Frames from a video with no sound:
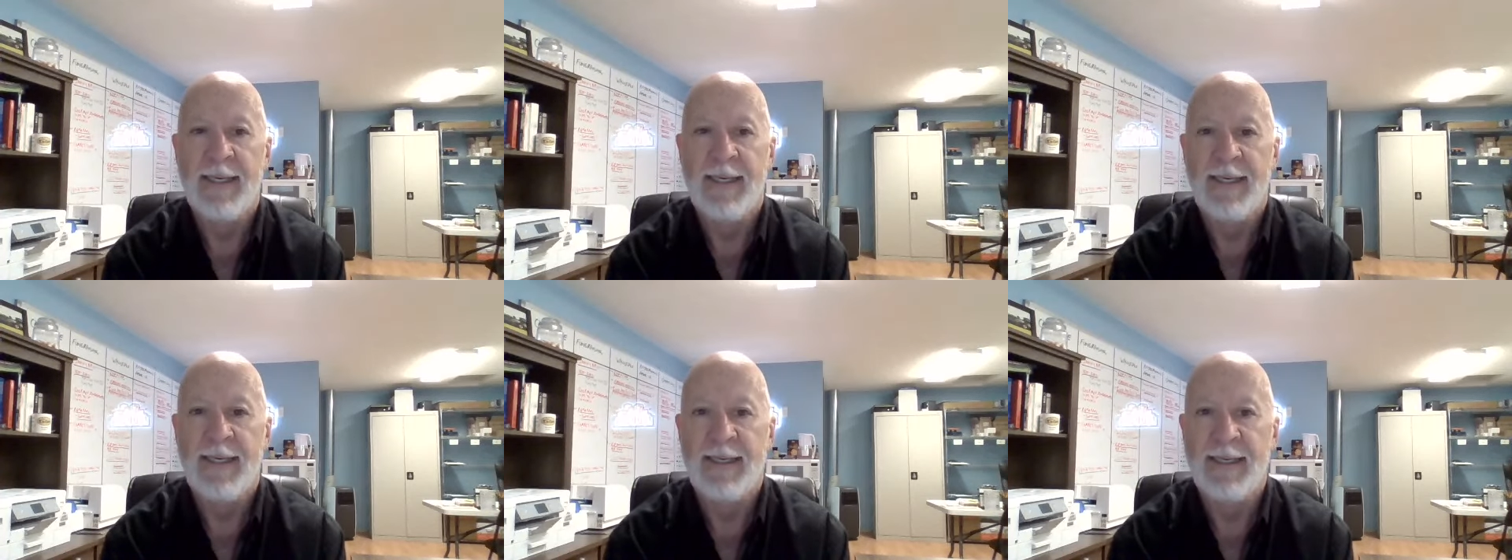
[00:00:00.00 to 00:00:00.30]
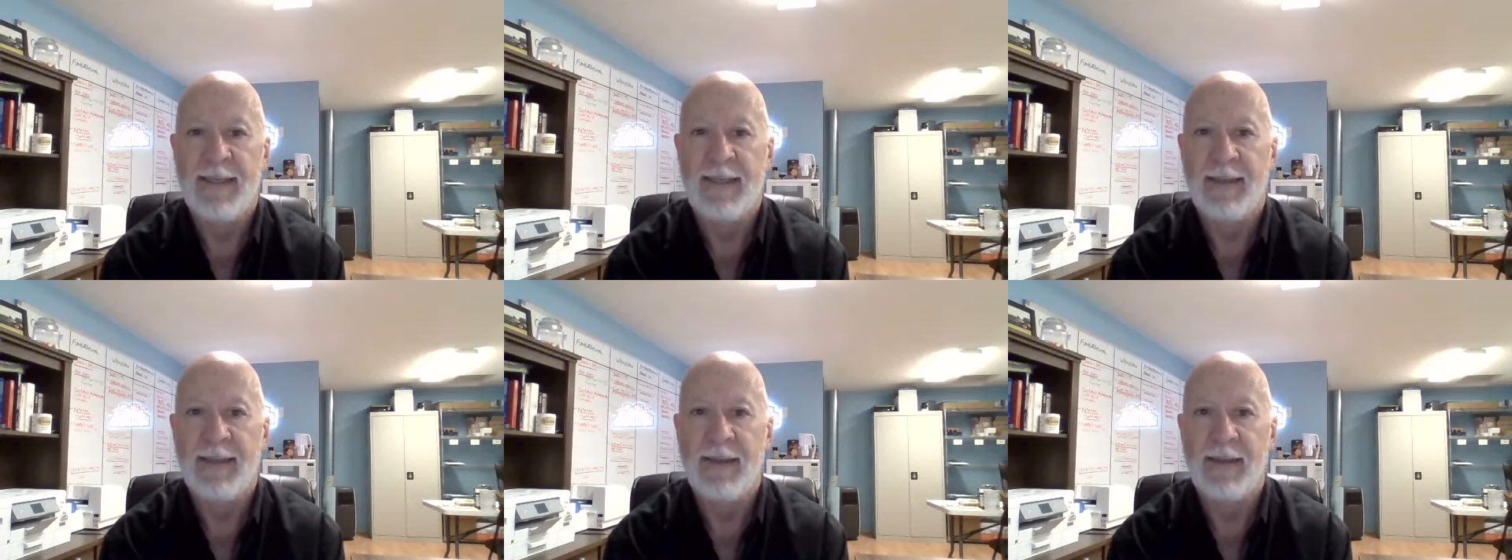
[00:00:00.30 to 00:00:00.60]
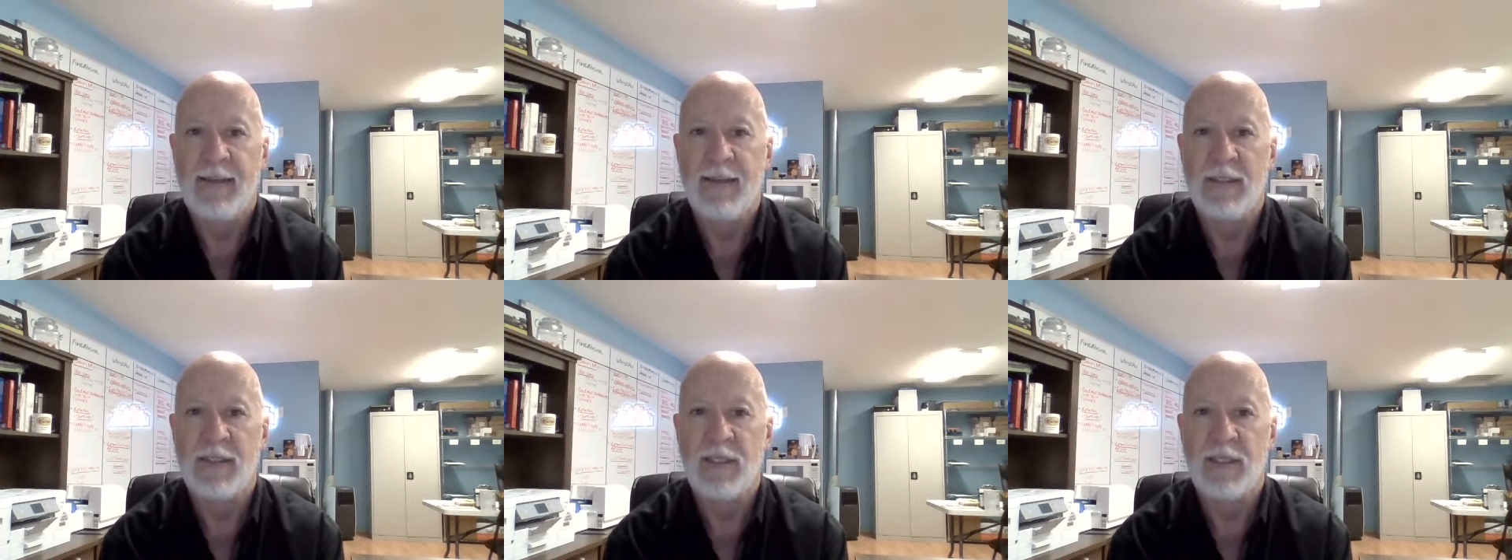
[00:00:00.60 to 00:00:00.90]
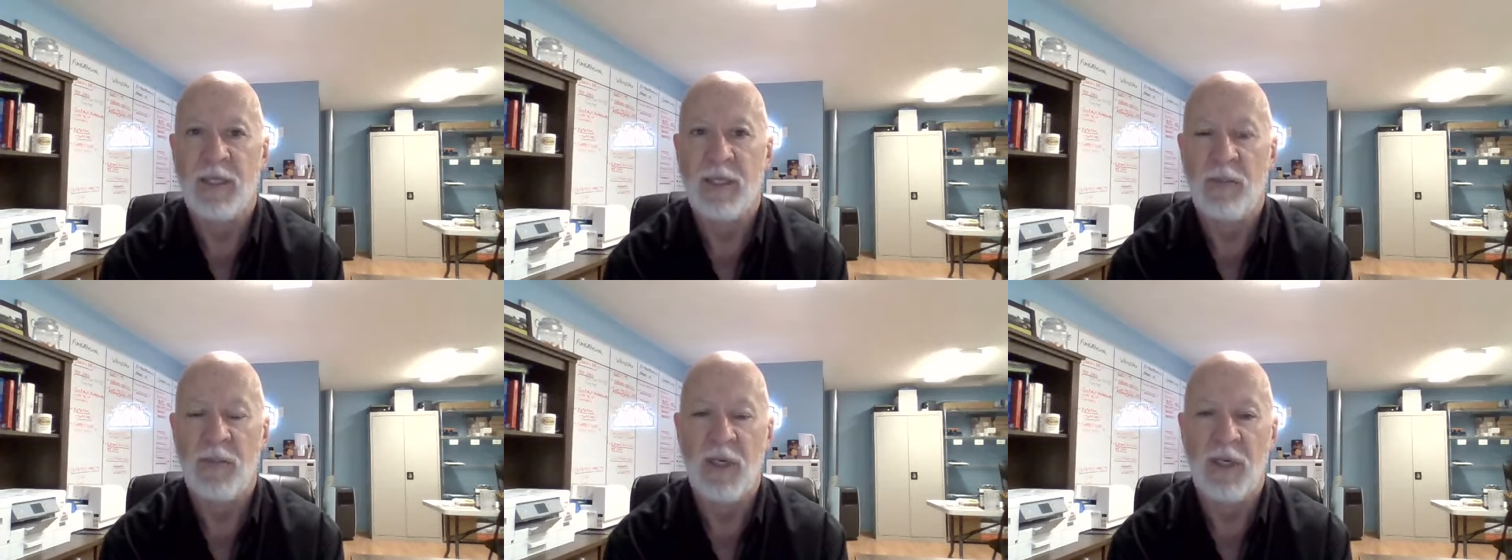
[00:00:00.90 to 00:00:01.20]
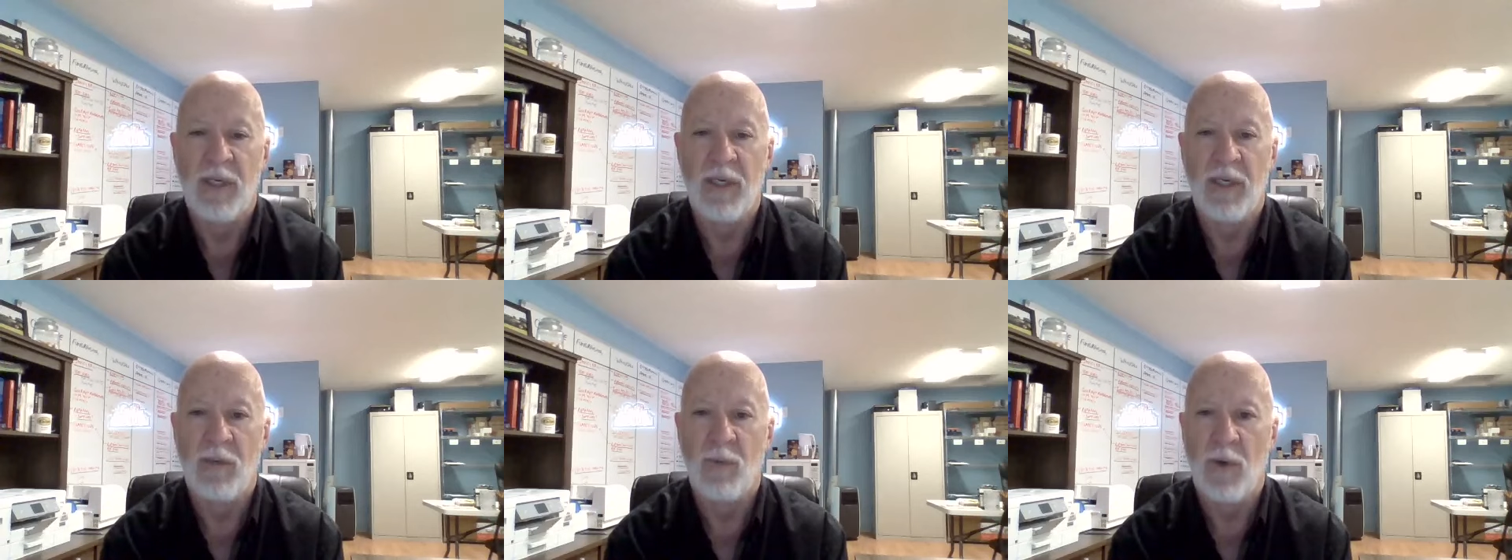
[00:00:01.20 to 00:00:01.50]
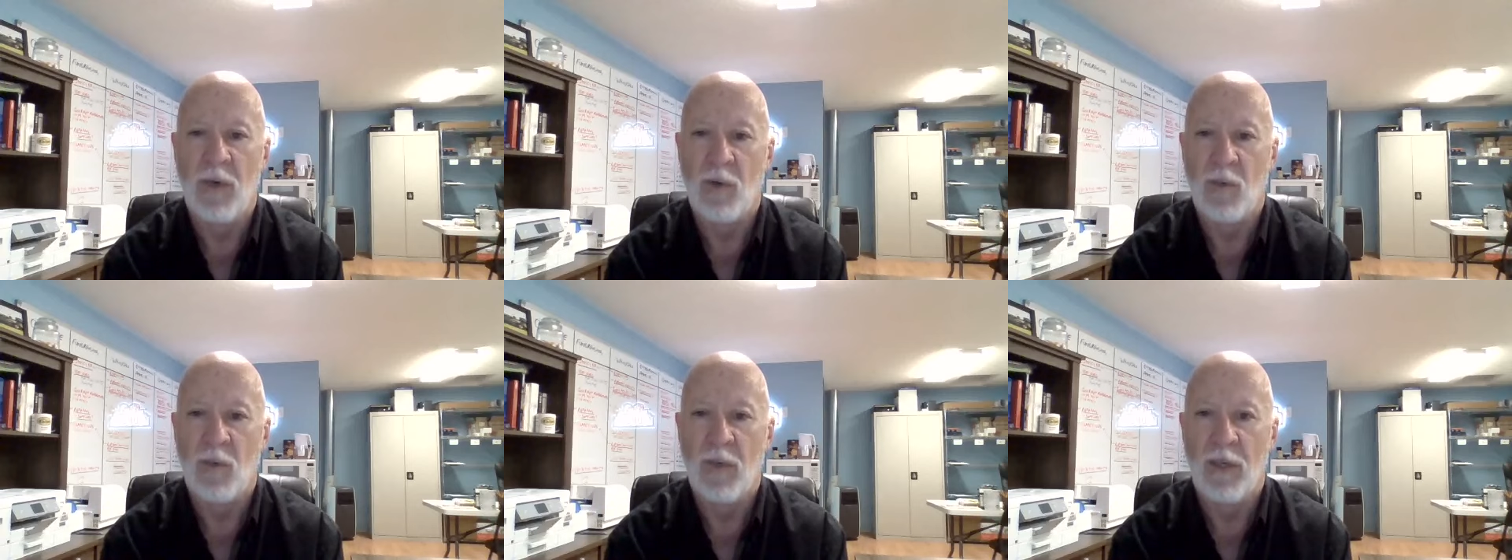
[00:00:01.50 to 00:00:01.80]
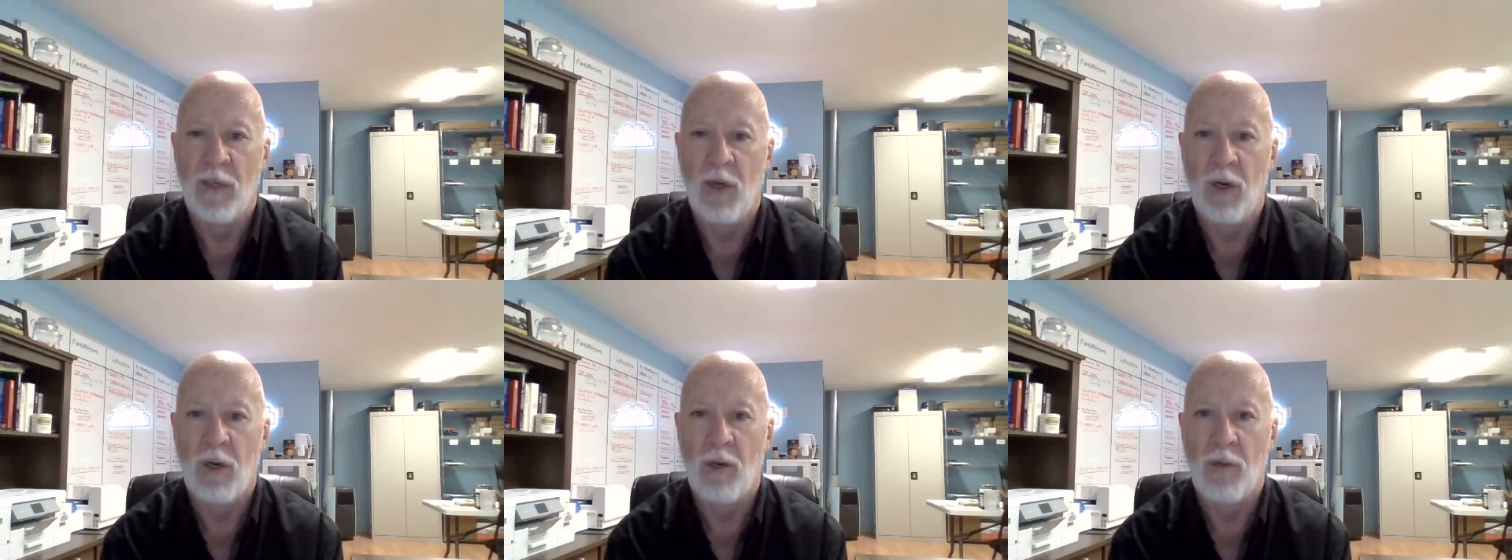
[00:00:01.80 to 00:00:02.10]
Uh, it's a community where we
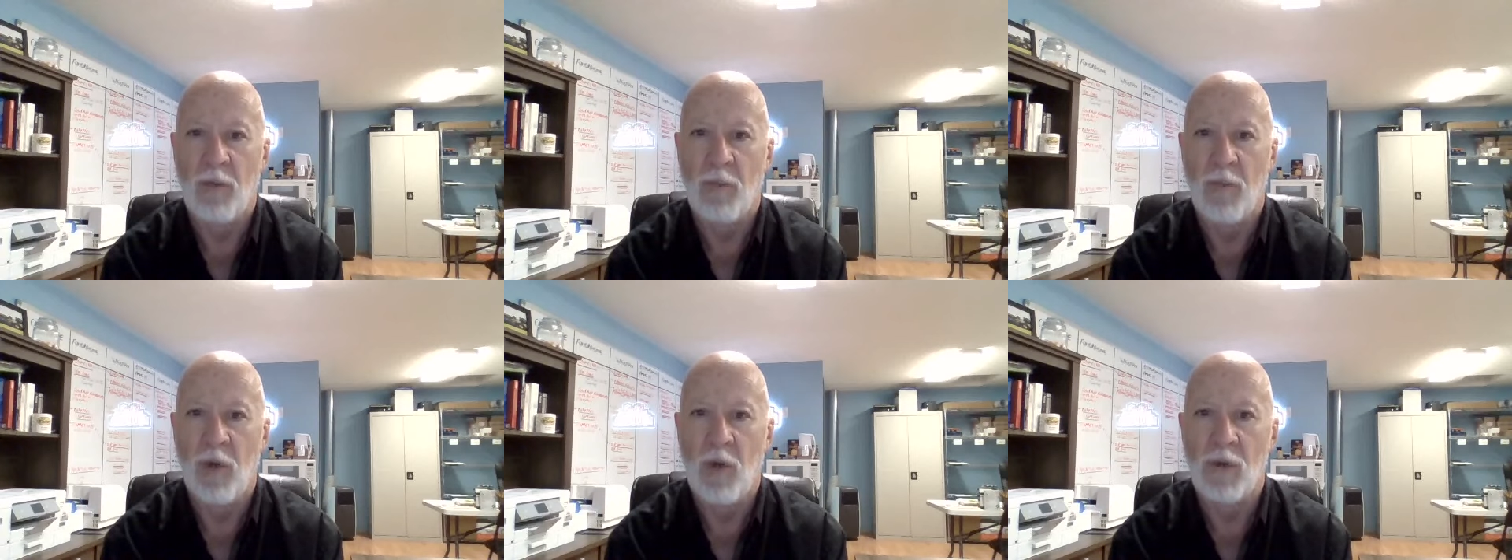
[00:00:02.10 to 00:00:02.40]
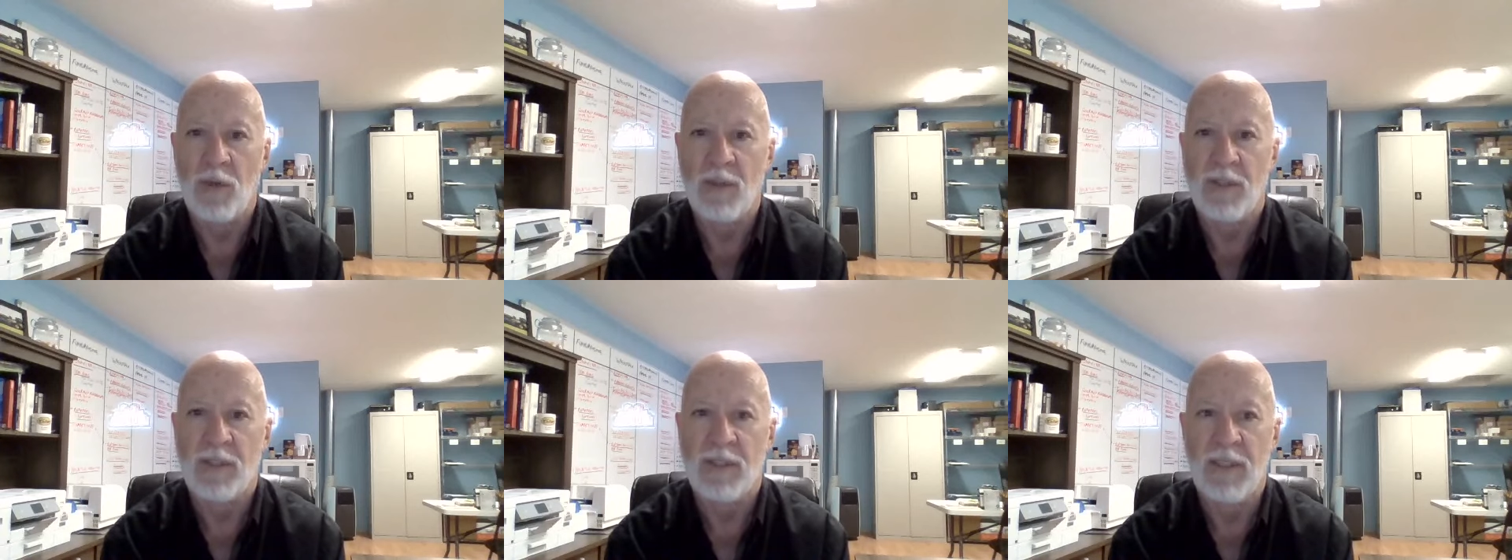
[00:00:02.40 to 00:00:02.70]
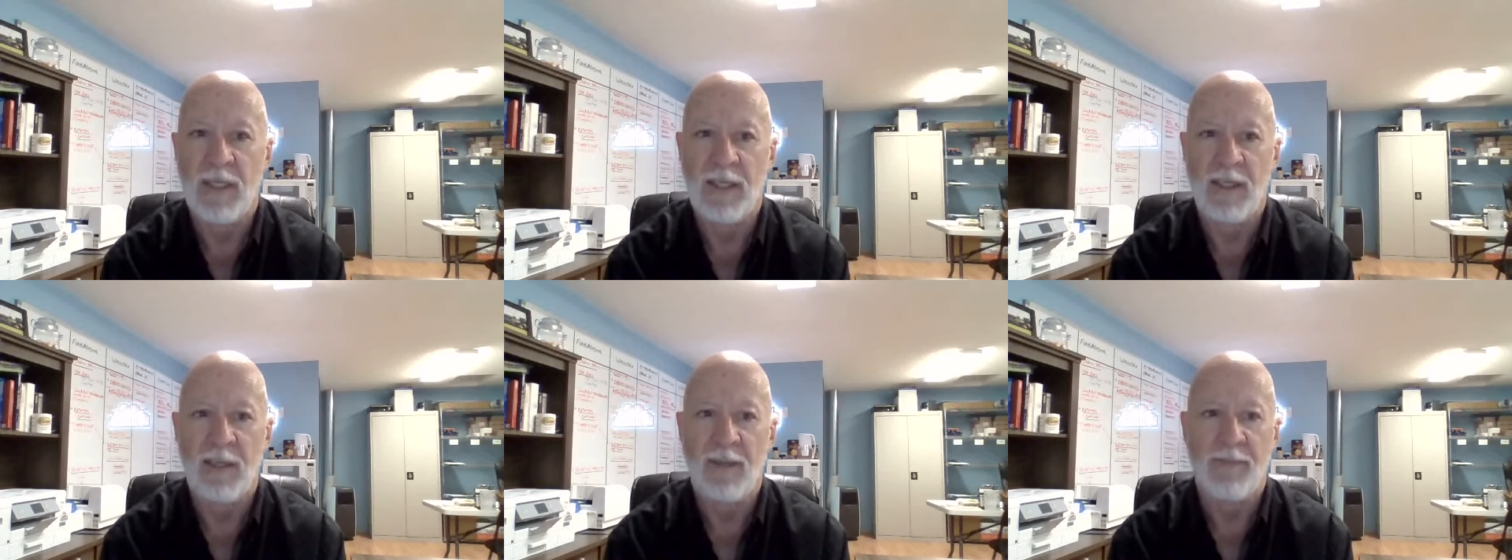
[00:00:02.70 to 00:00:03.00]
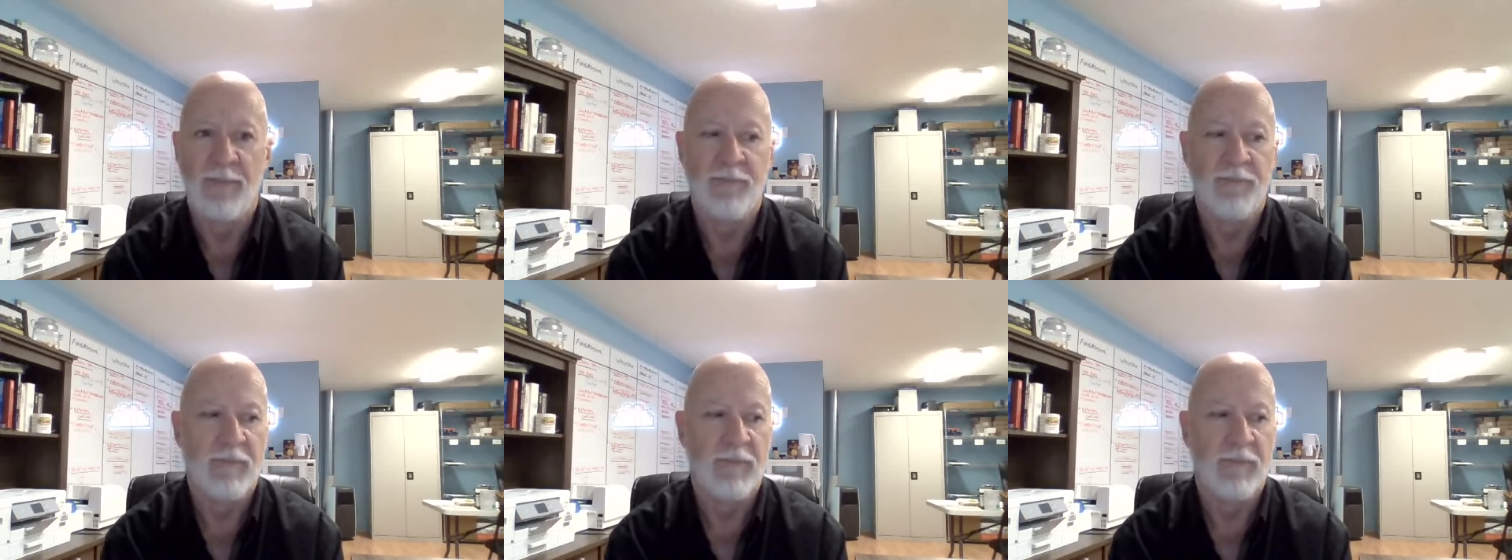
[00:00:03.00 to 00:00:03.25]
all post um,